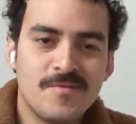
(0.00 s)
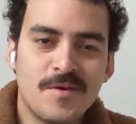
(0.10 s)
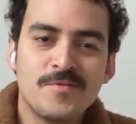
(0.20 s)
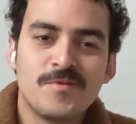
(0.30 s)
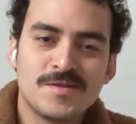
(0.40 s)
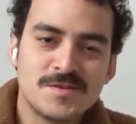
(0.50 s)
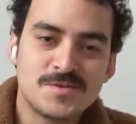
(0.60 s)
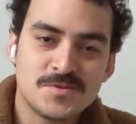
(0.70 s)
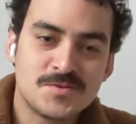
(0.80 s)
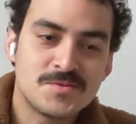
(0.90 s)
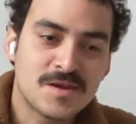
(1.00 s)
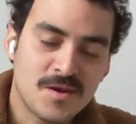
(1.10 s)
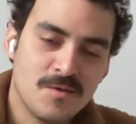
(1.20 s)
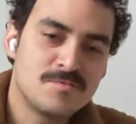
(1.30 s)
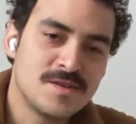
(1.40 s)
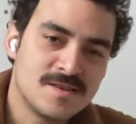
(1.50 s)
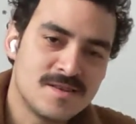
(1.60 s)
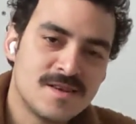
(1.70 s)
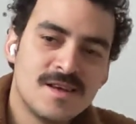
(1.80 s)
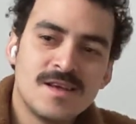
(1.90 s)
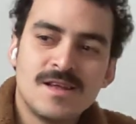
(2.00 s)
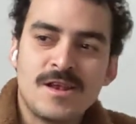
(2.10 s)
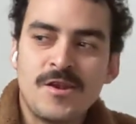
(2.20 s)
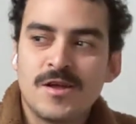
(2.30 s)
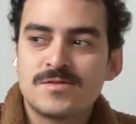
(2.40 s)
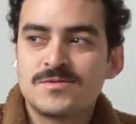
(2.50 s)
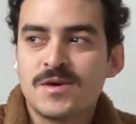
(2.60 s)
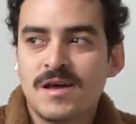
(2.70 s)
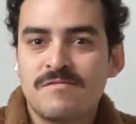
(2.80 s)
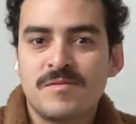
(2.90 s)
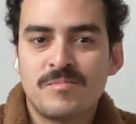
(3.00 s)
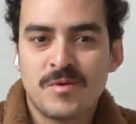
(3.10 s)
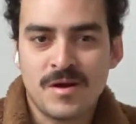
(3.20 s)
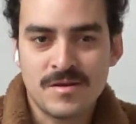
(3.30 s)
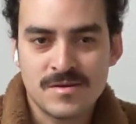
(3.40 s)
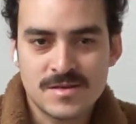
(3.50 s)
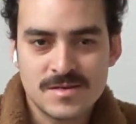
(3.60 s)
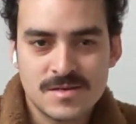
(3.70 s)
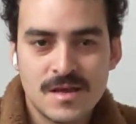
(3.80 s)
What you want is to do the coding, not to have the product.